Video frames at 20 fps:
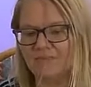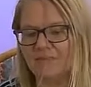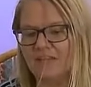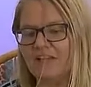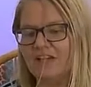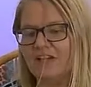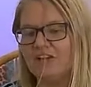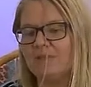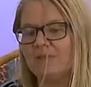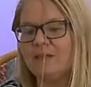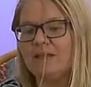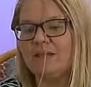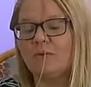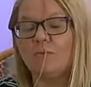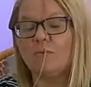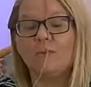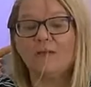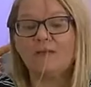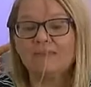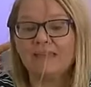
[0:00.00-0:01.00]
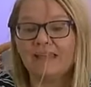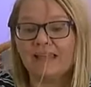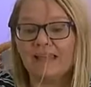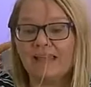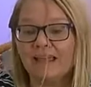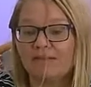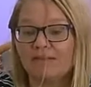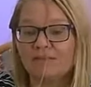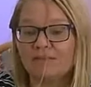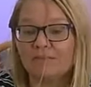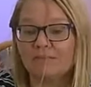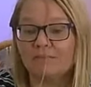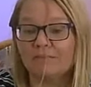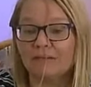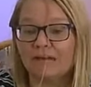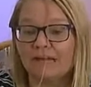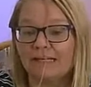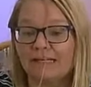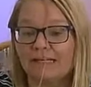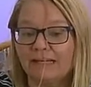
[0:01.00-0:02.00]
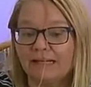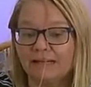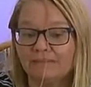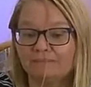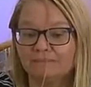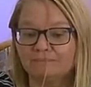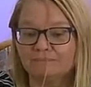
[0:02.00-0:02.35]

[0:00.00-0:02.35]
it could be when they have the money.